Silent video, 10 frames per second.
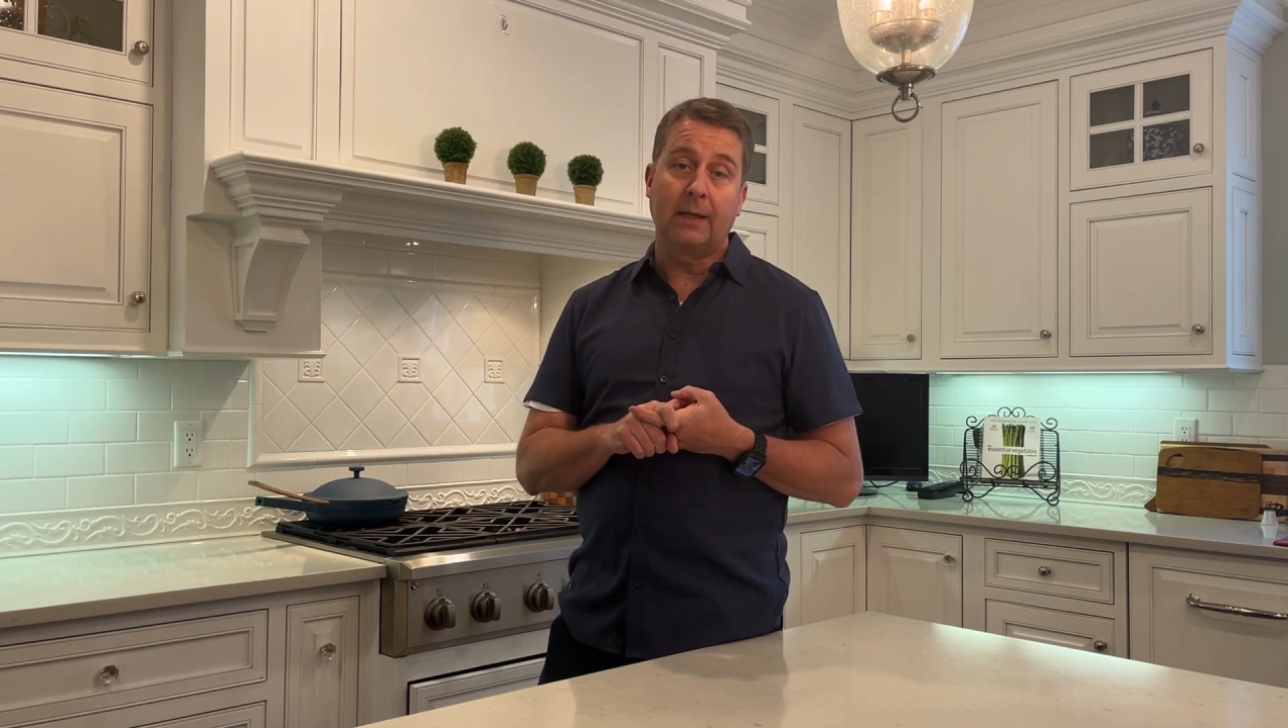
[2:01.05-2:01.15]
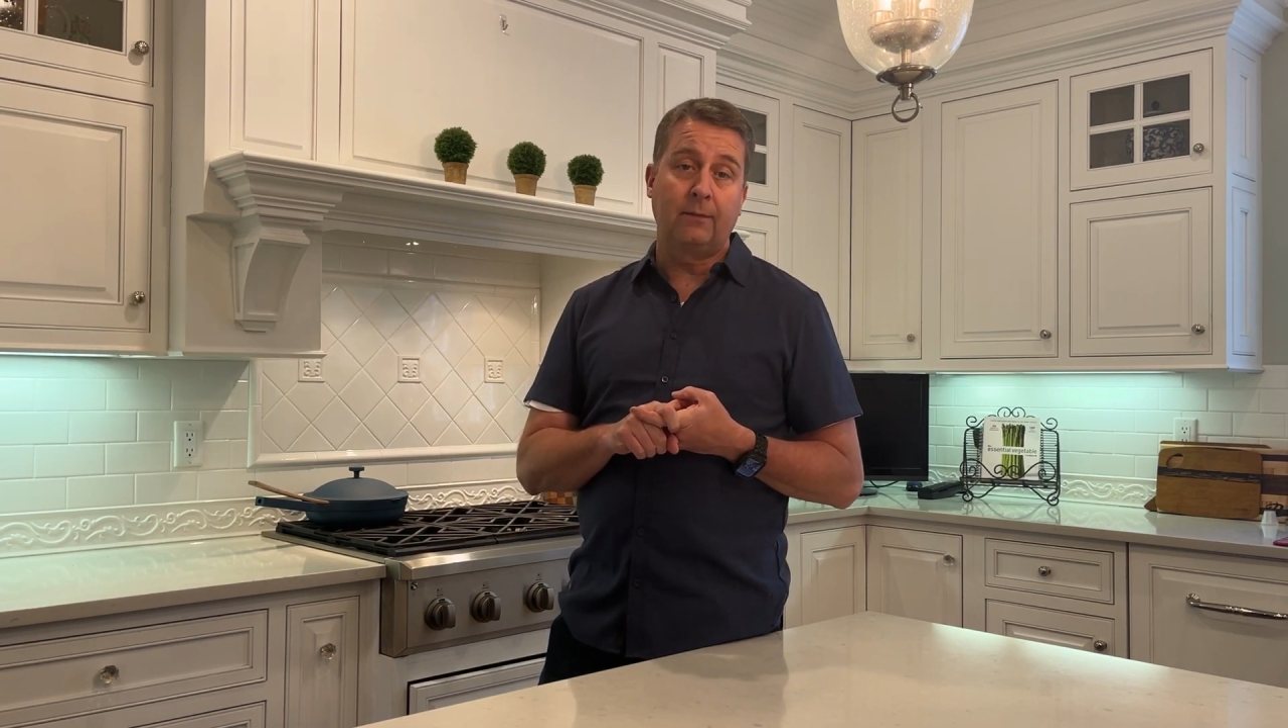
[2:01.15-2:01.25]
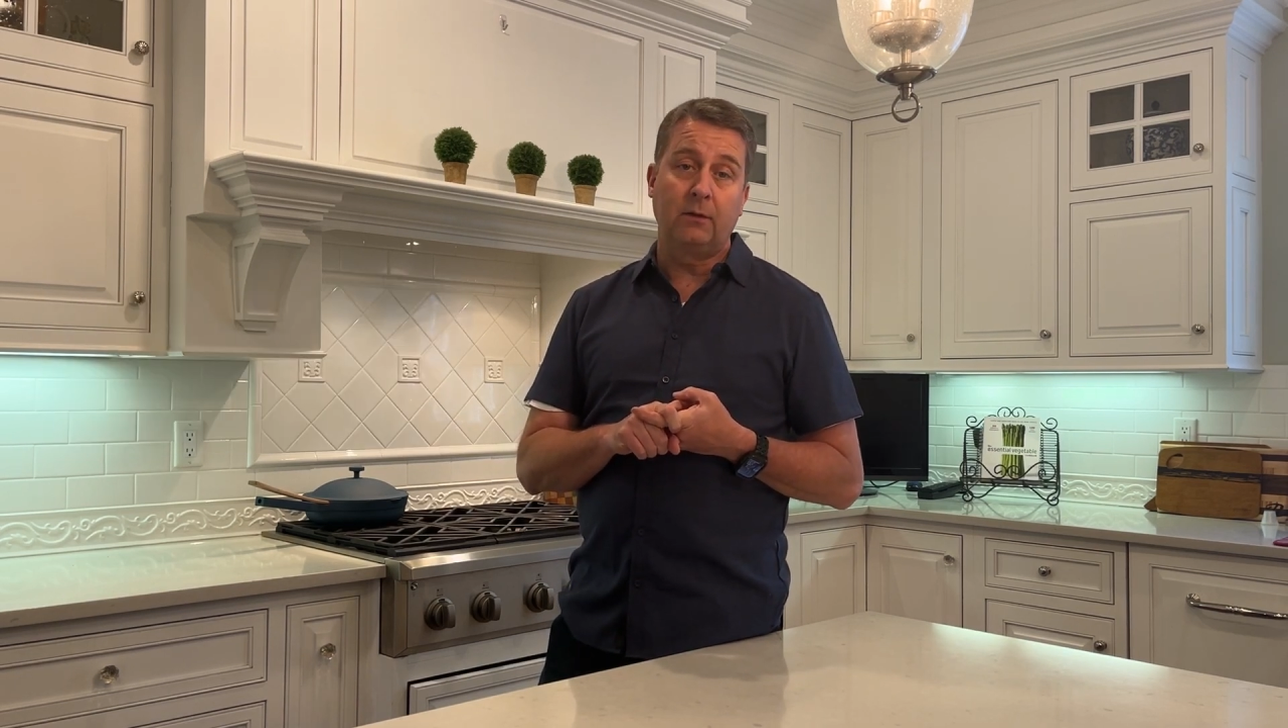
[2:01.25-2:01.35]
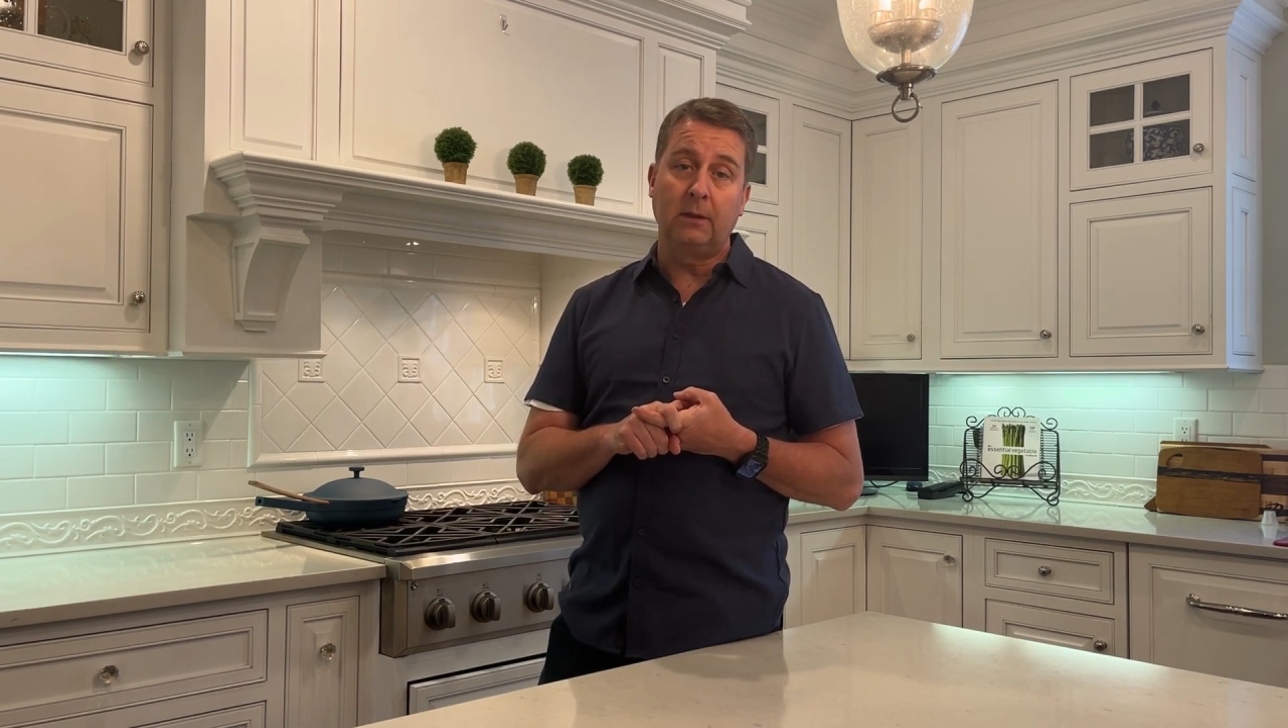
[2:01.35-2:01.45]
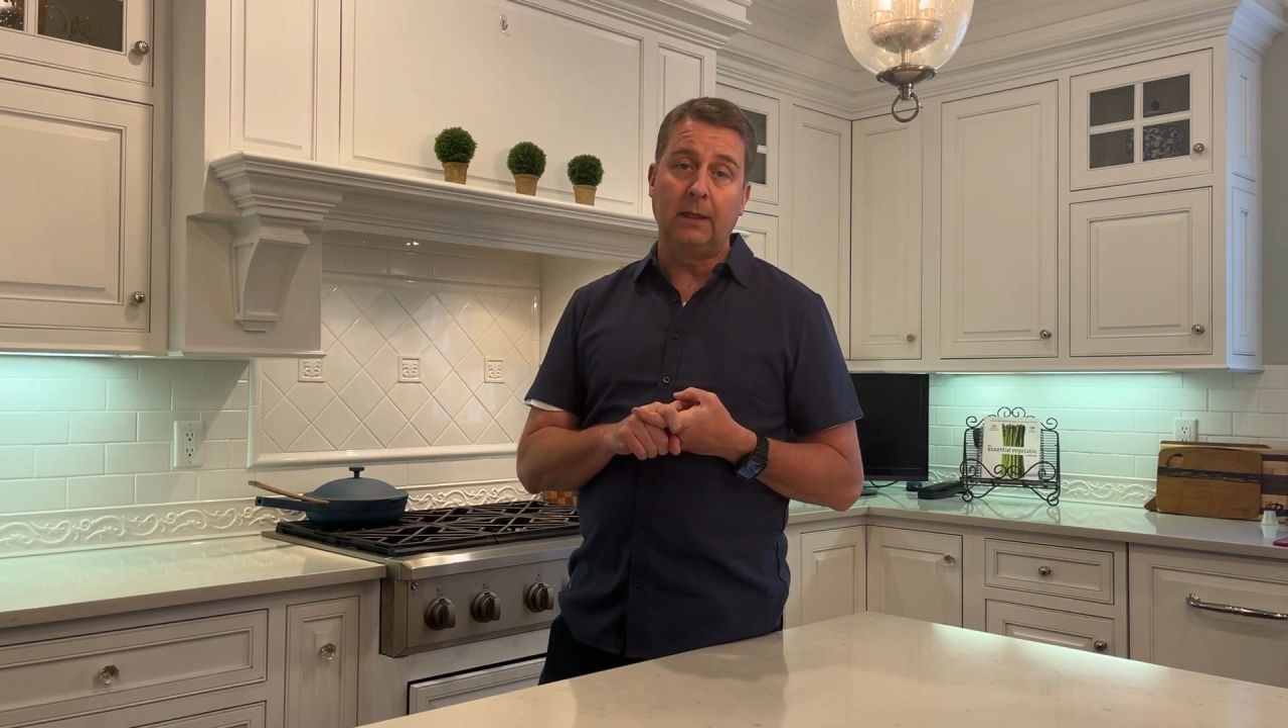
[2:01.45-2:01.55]

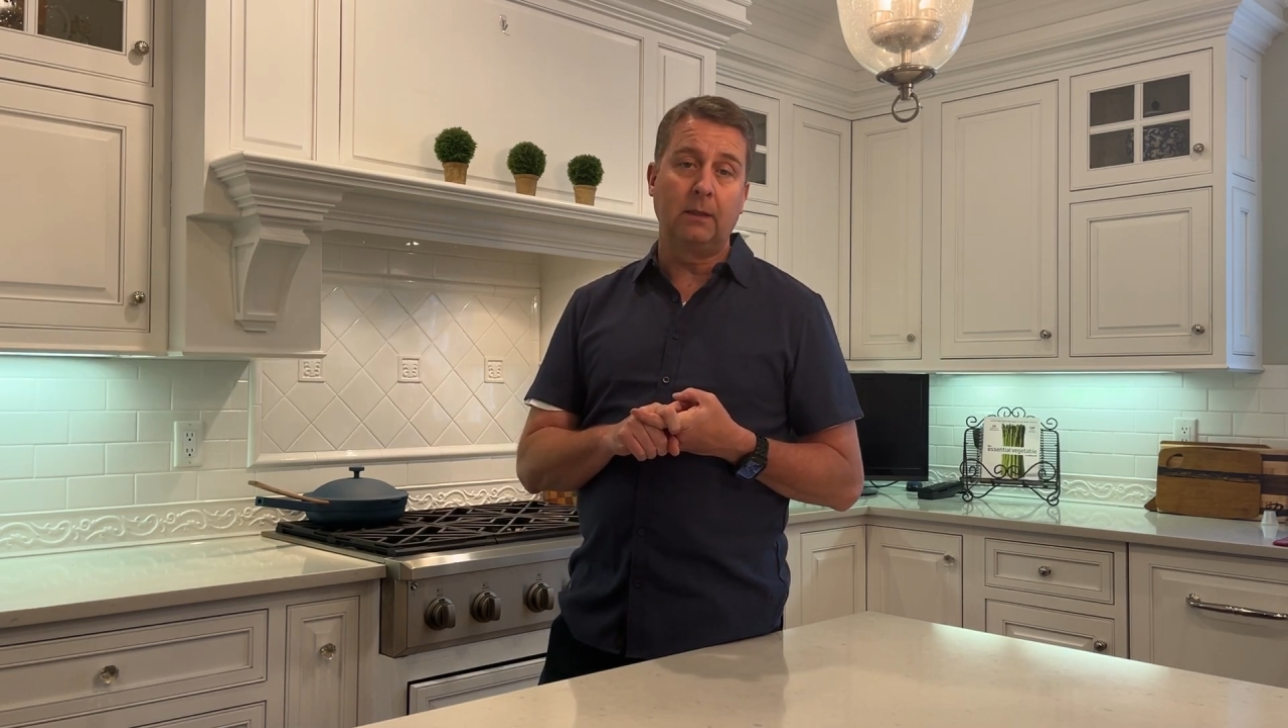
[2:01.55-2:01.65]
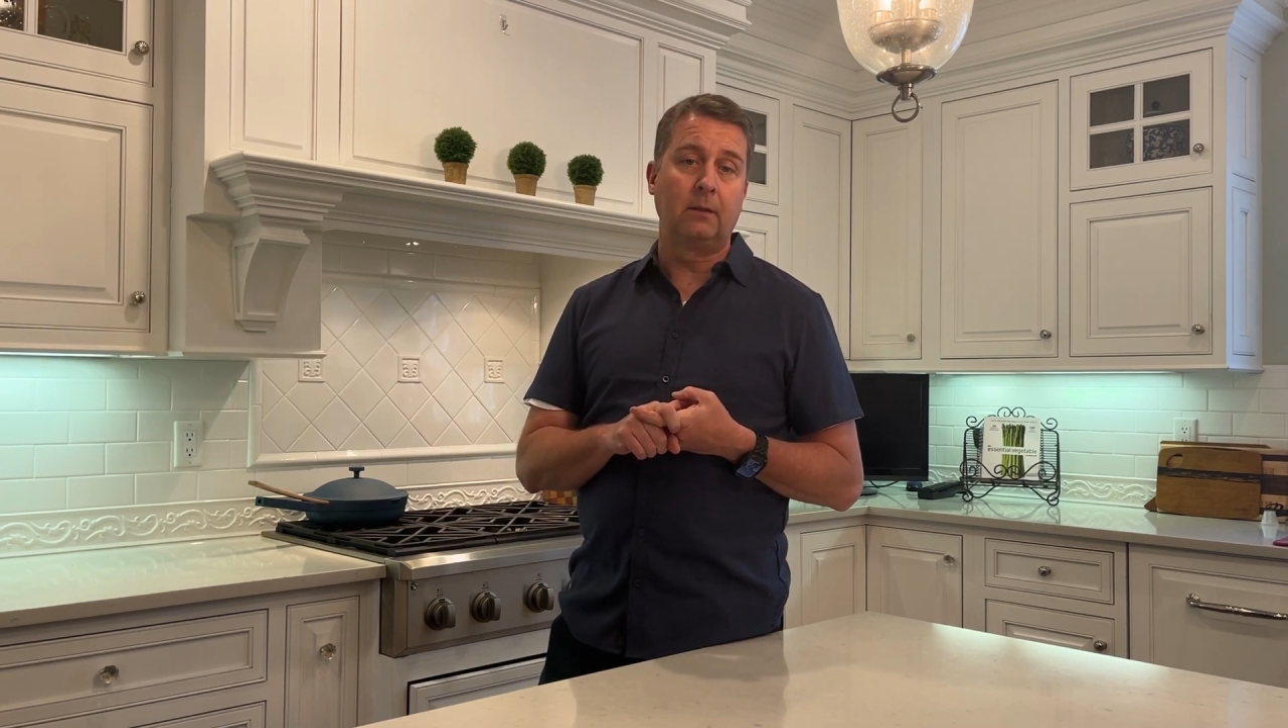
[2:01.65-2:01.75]
if you need it.